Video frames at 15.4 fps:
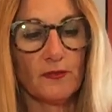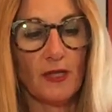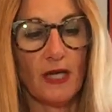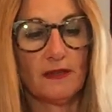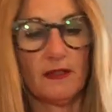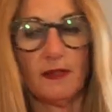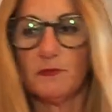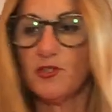
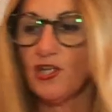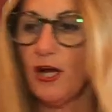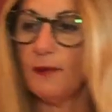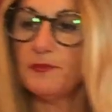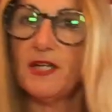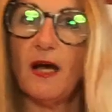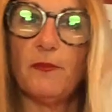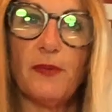Got them
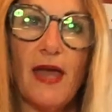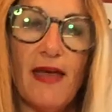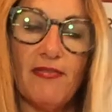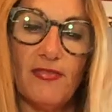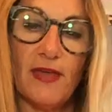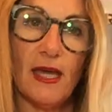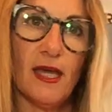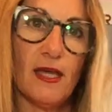chopped up,
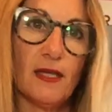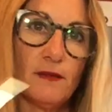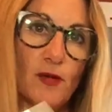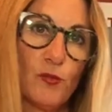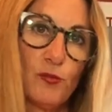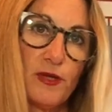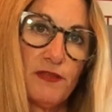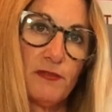and then
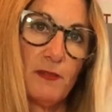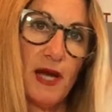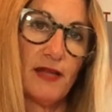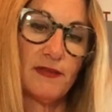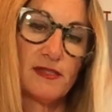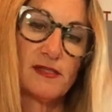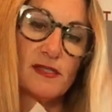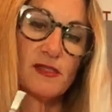with
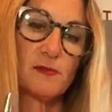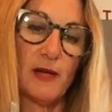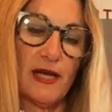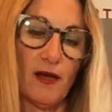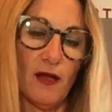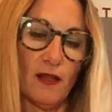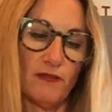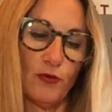this is
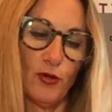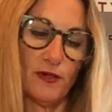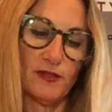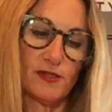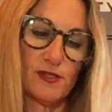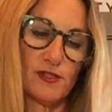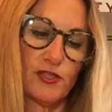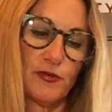my olive oil.
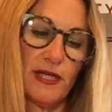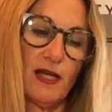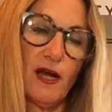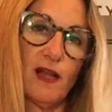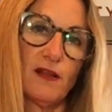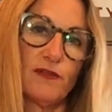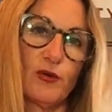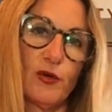This is Greek
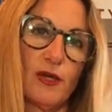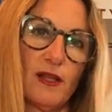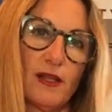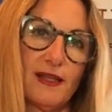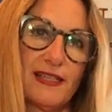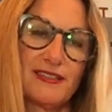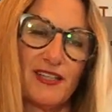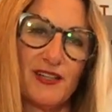olive oil. I
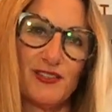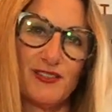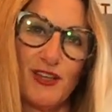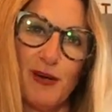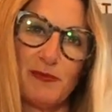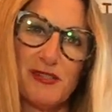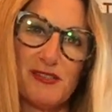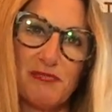like to go to
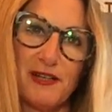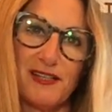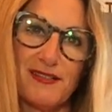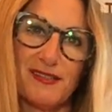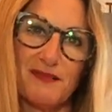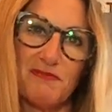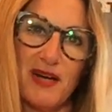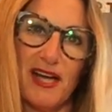Tarpon
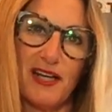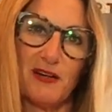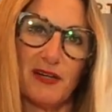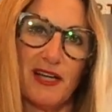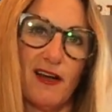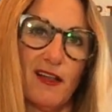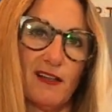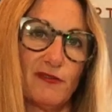Springs and buy
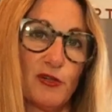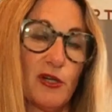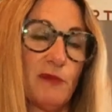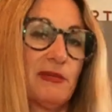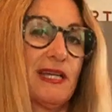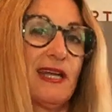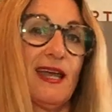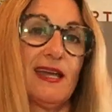Greek olive oil,
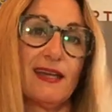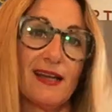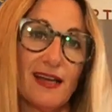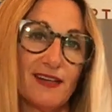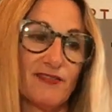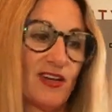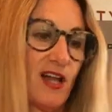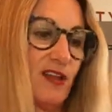but any
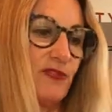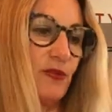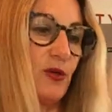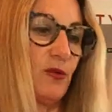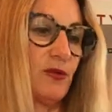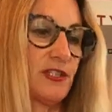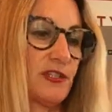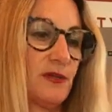kind of olive
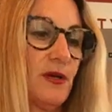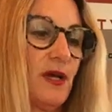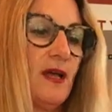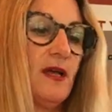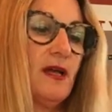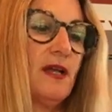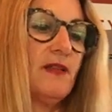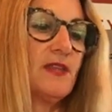oil will do.
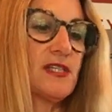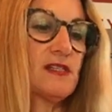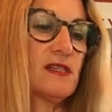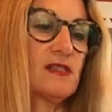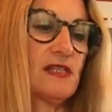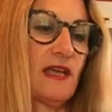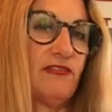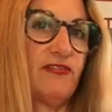This
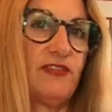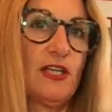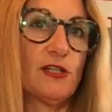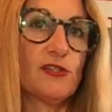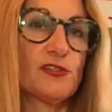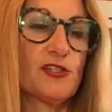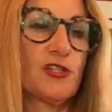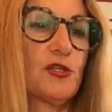is a
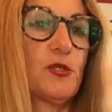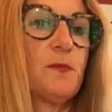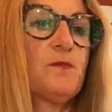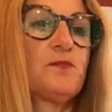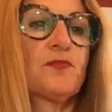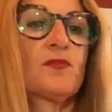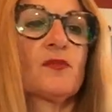feeder tube.